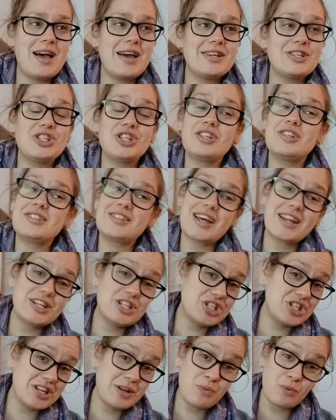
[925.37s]
She decided
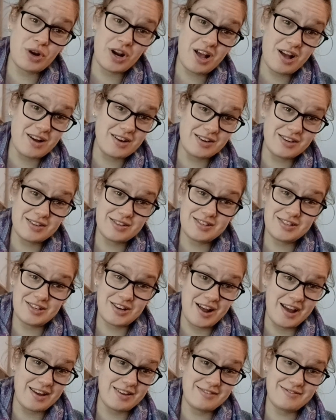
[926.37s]
she didn't want a hug
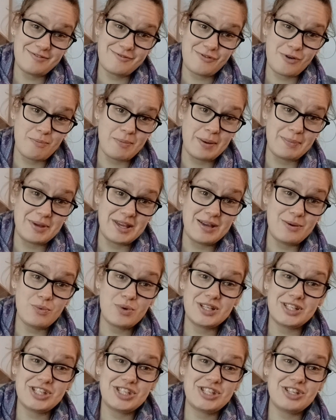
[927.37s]
tonight from mummy,
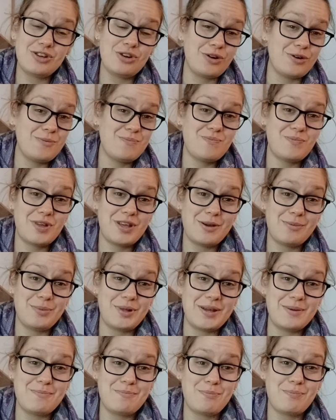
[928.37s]
which, you know,
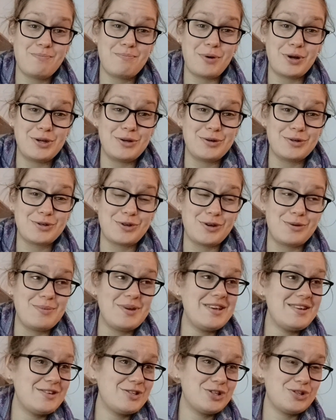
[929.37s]
complete body
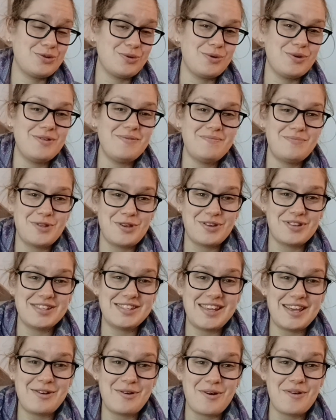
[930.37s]
autonomy. Sure, you can
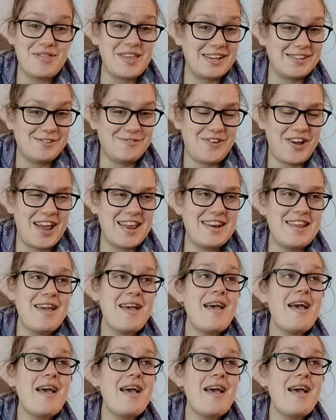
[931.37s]
say no, that's fine.